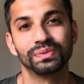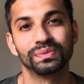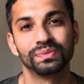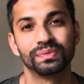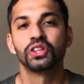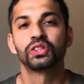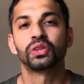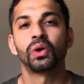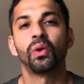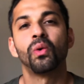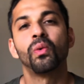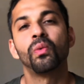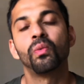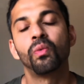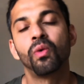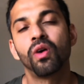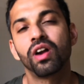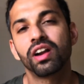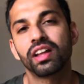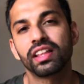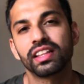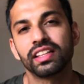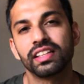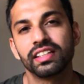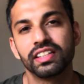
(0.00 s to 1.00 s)
So what
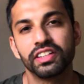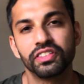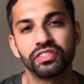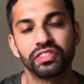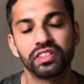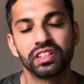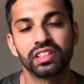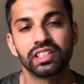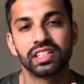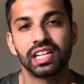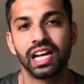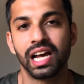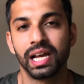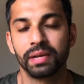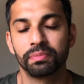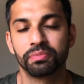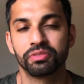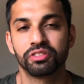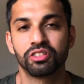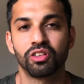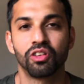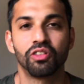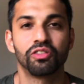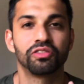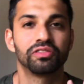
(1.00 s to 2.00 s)
are the different
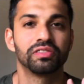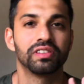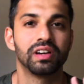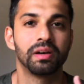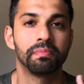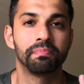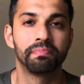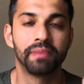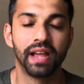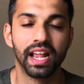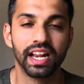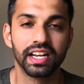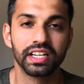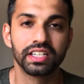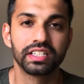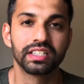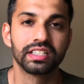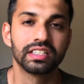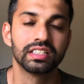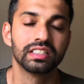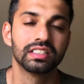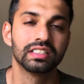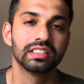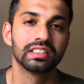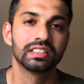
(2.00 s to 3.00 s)
types of
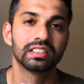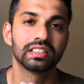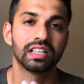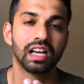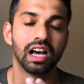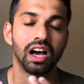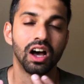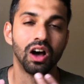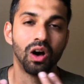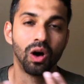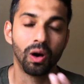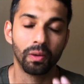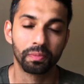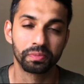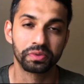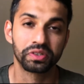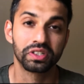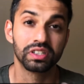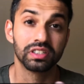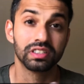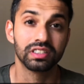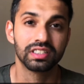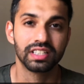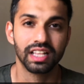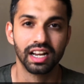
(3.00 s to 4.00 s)
pension
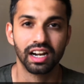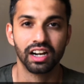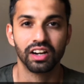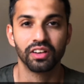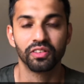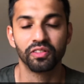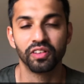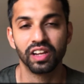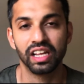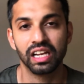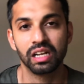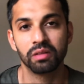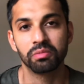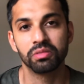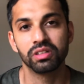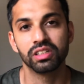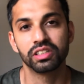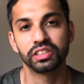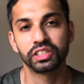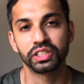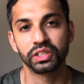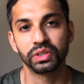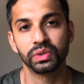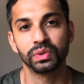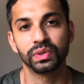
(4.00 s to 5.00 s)
options that are available
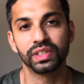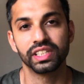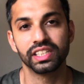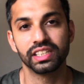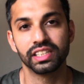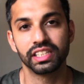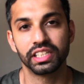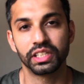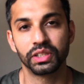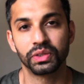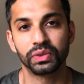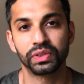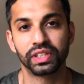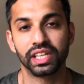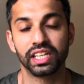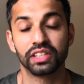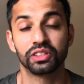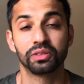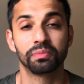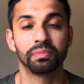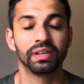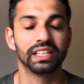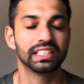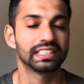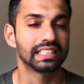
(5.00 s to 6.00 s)
to you in the UK?
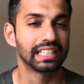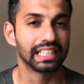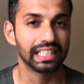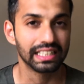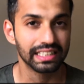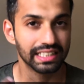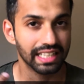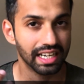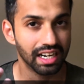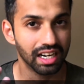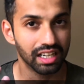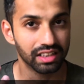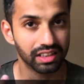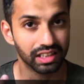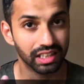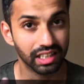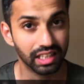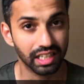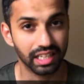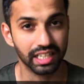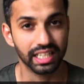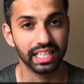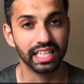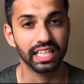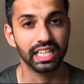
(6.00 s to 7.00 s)
So basically there are
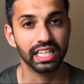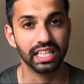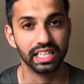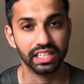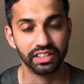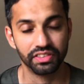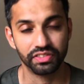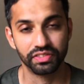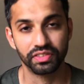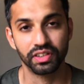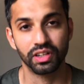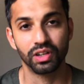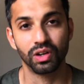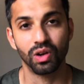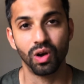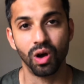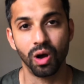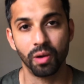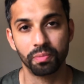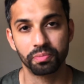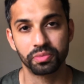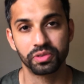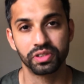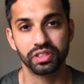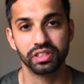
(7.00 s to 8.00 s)
3 different
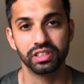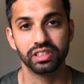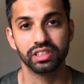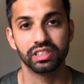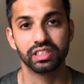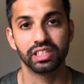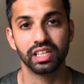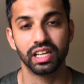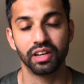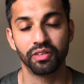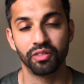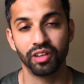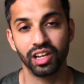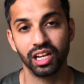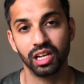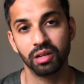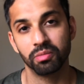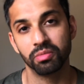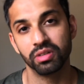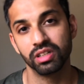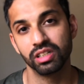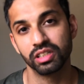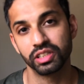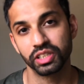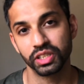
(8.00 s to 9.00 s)
options
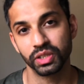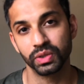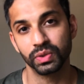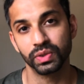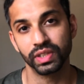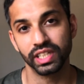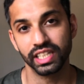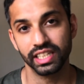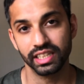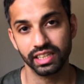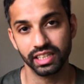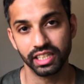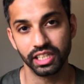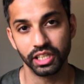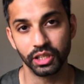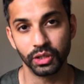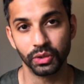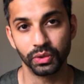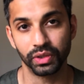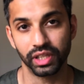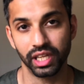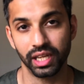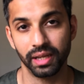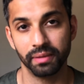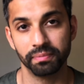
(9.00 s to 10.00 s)
available to you in the
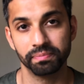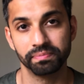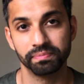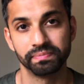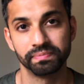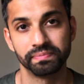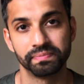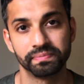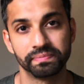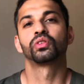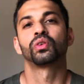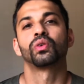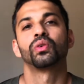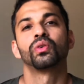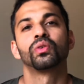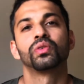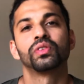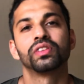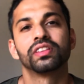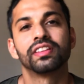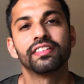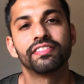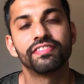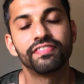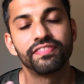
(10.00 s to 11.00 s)
UK. So
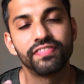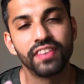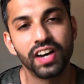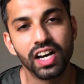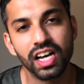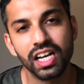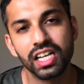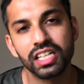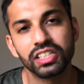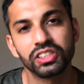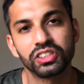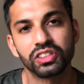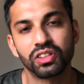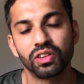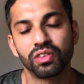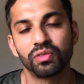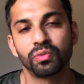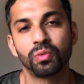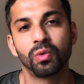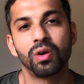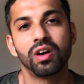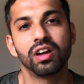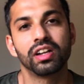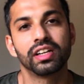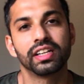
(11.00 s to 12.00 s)
the first
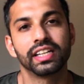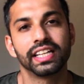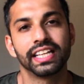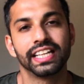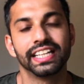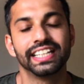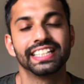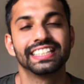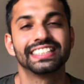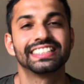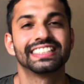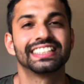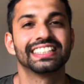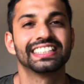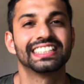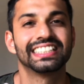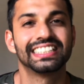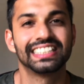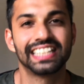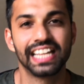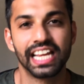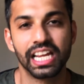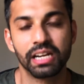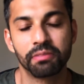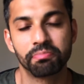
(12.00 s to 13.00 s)
one is the
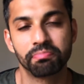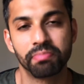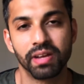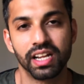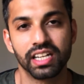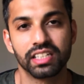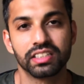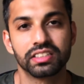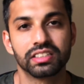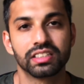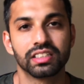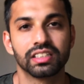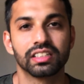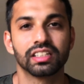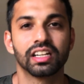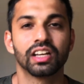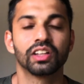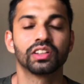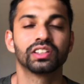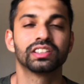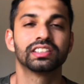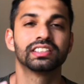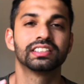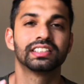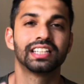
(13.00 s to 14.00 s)
state pension. Now
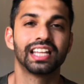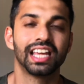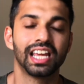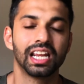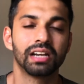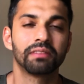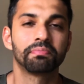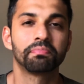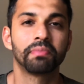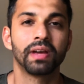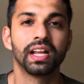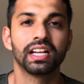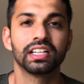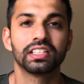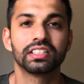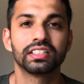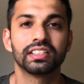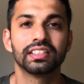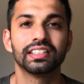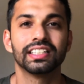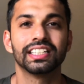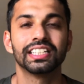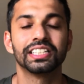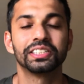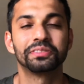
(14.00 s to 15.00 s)
the state
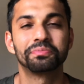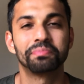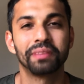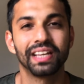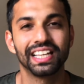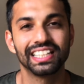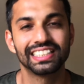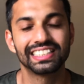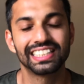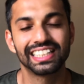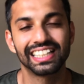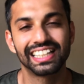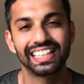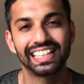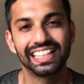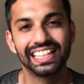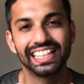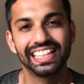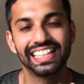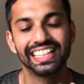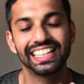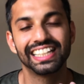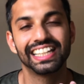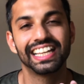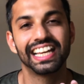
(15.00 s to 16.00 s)
pension is
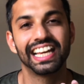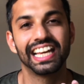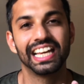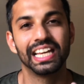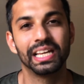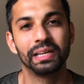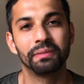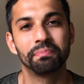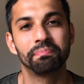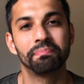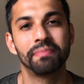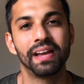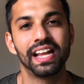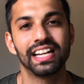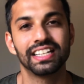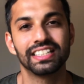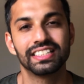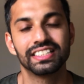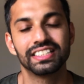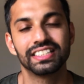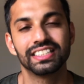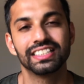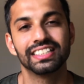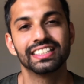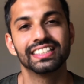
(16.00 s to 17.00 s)
basically a
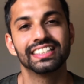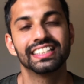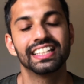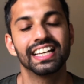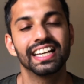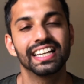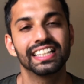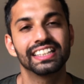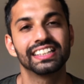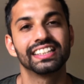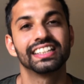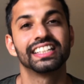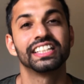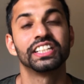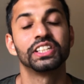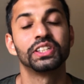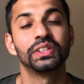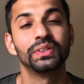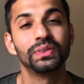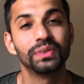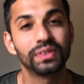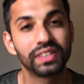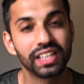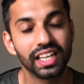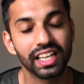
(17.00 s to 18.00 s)
pension that the
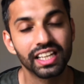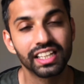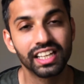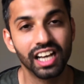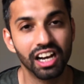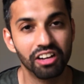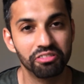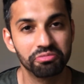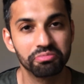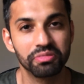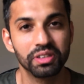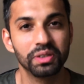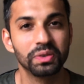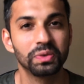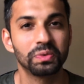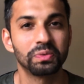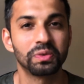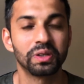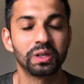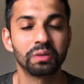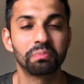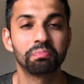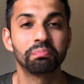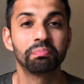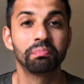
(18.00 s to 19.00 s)
UK government
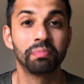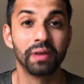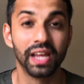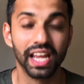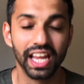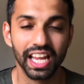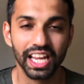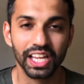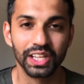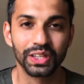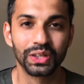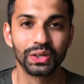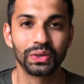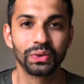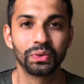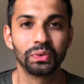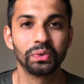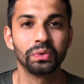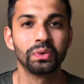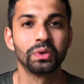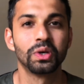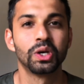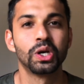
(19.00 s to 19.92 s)
will pay you